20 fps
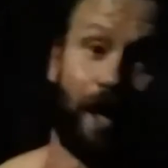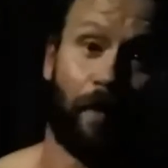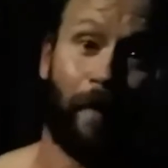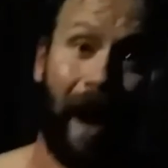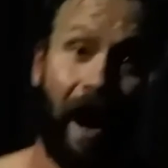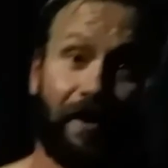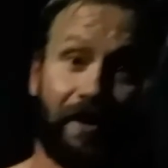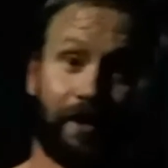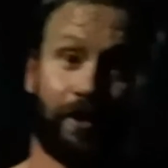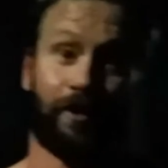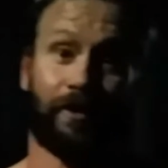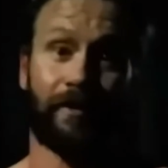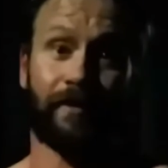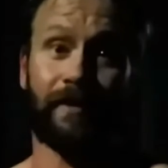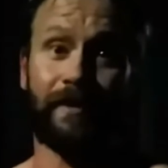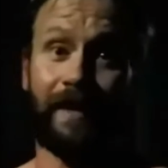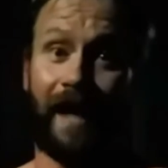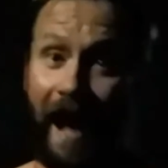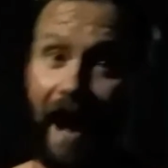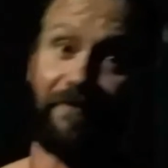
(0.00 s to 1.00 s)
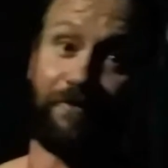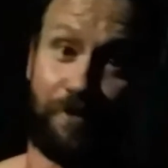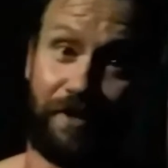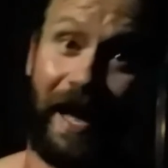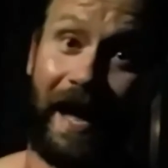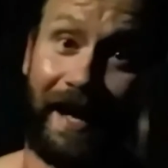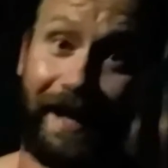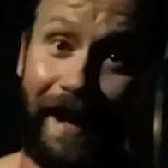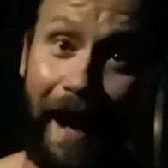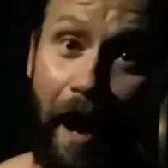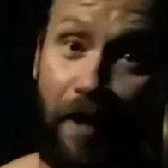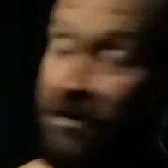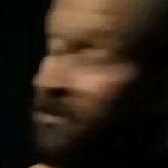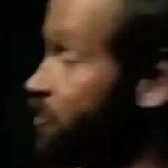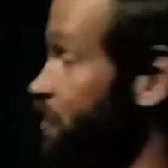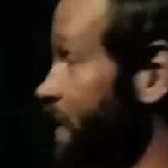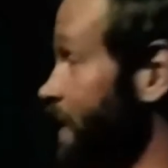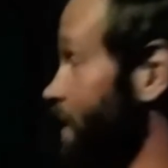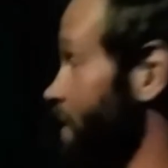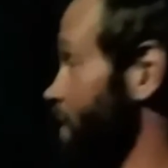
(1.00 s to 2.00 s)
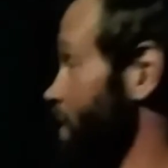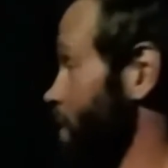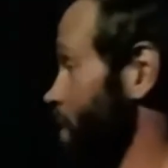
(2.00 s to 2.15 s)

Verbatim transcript: to come out here after that announcement.